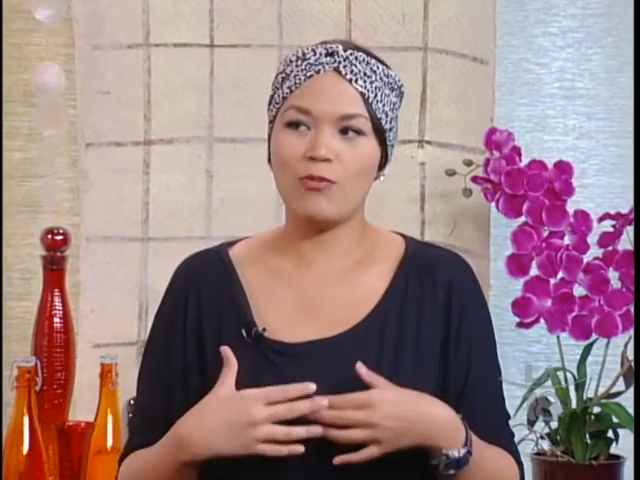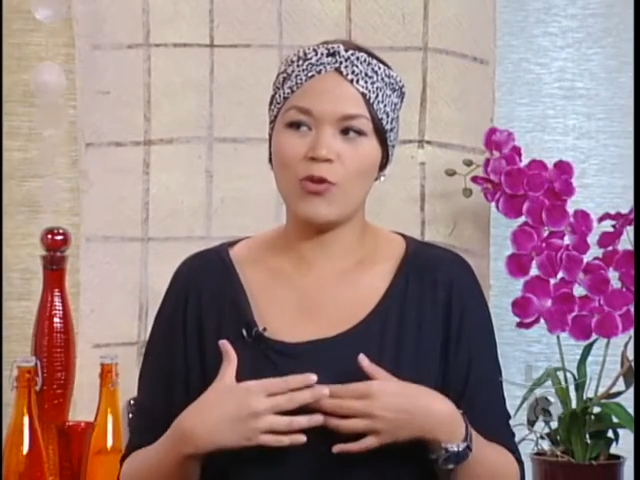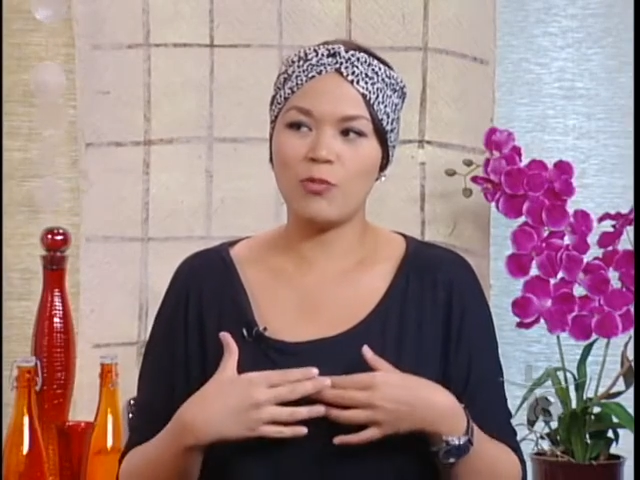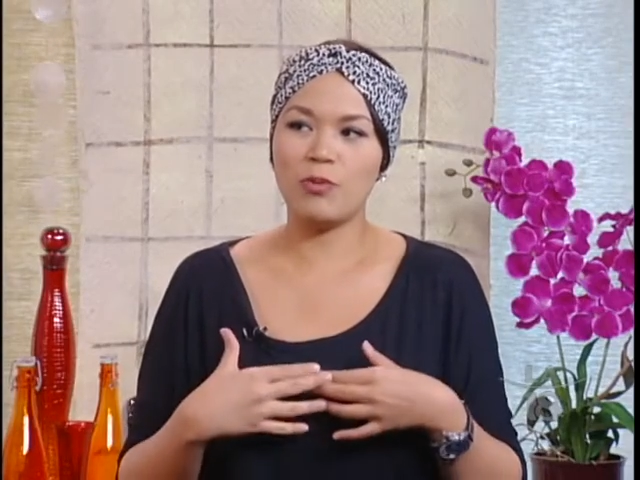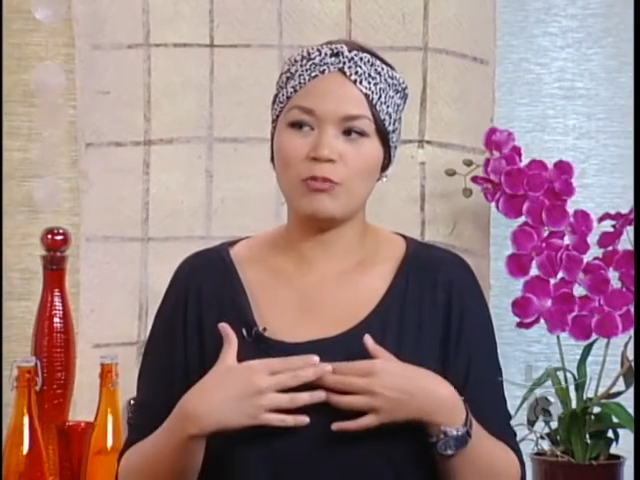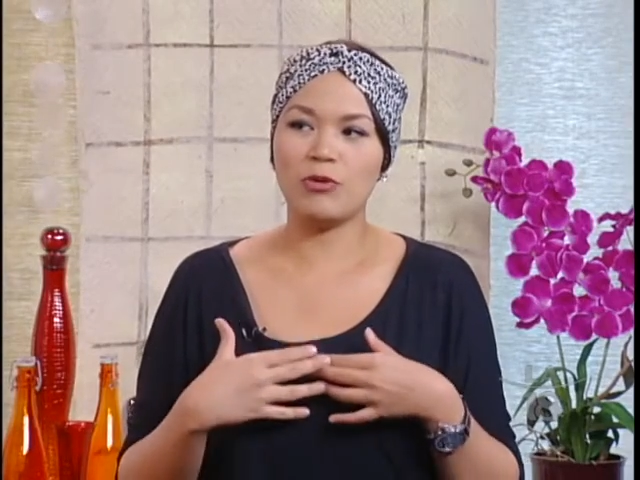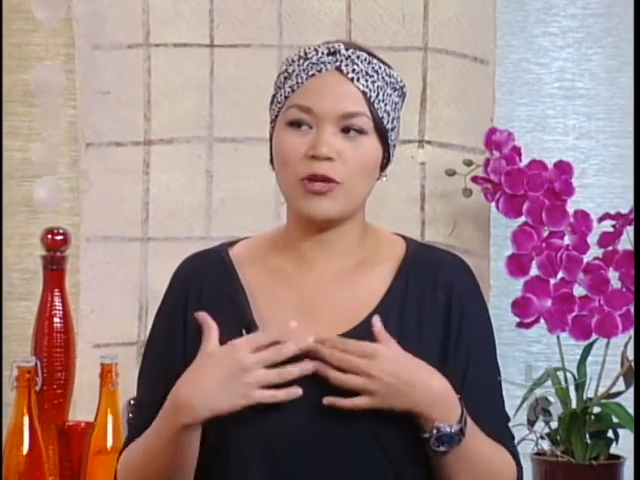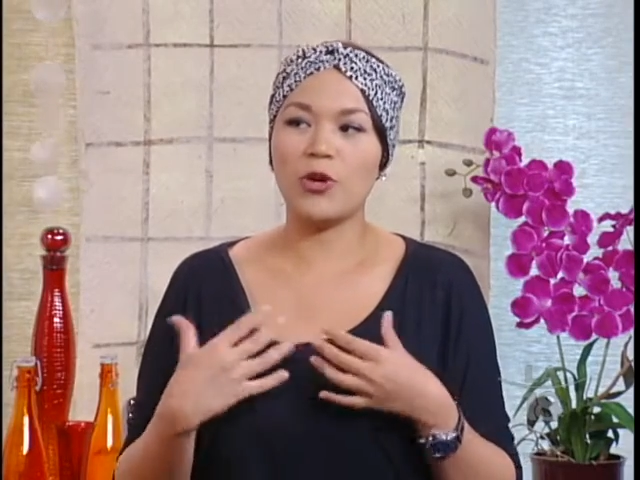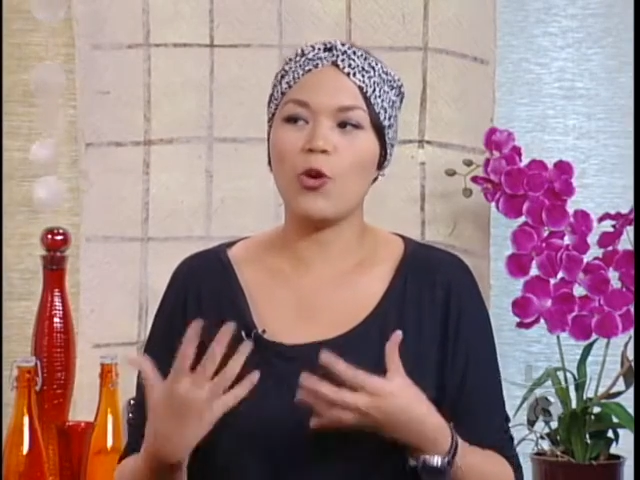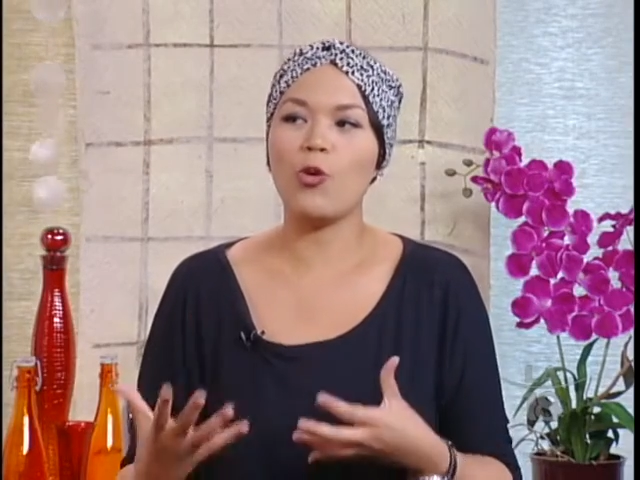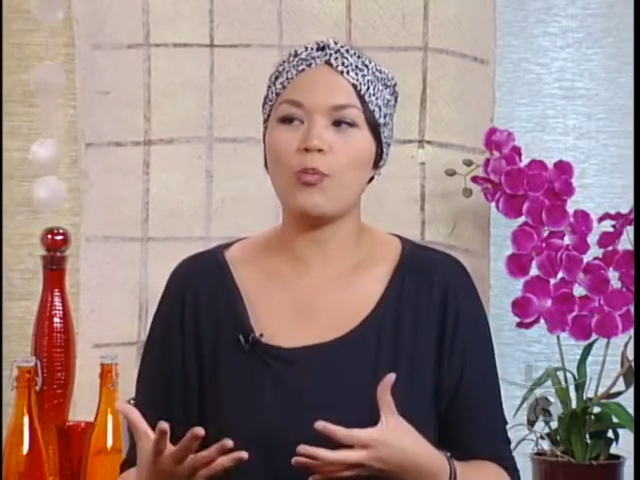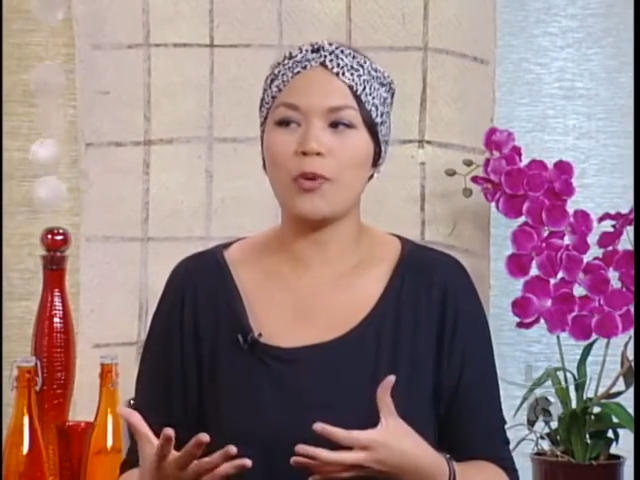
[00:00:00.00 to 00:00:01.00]
more people are
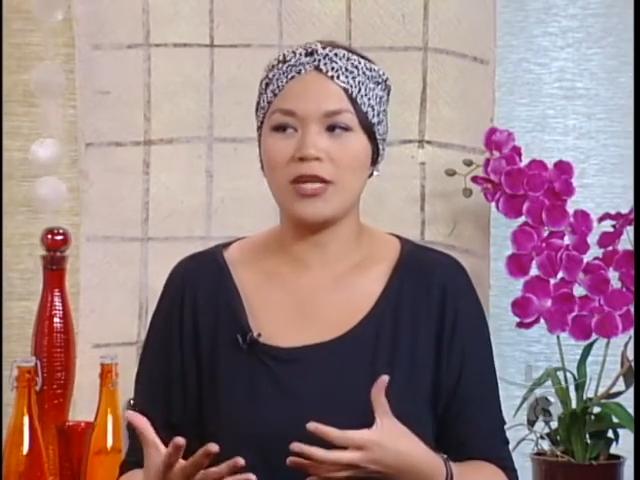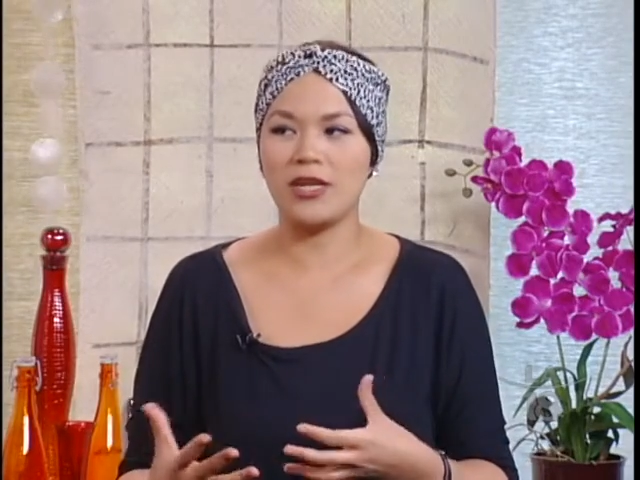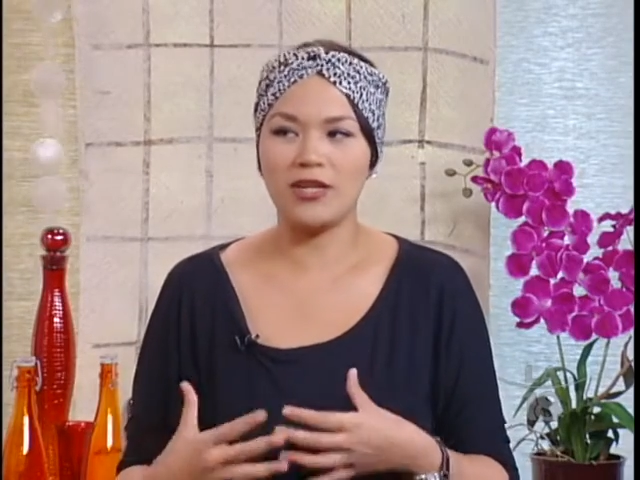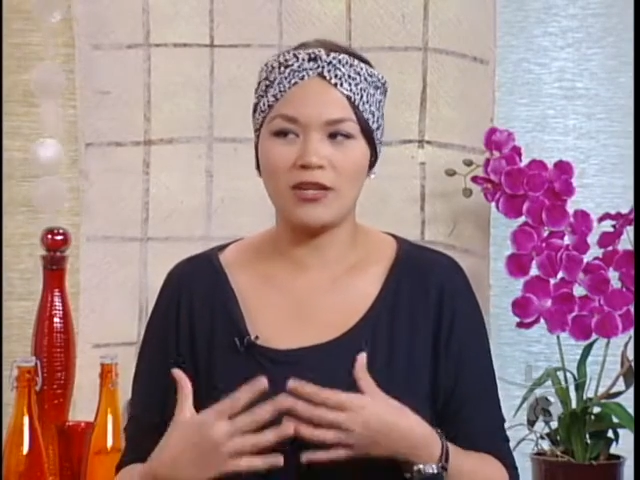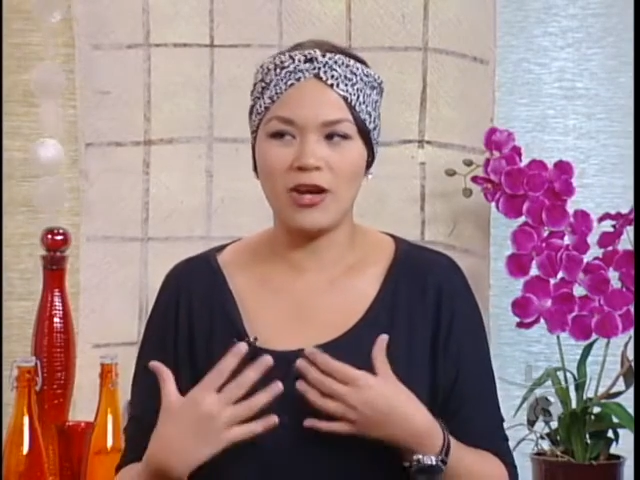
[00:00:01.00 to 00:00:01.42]
open and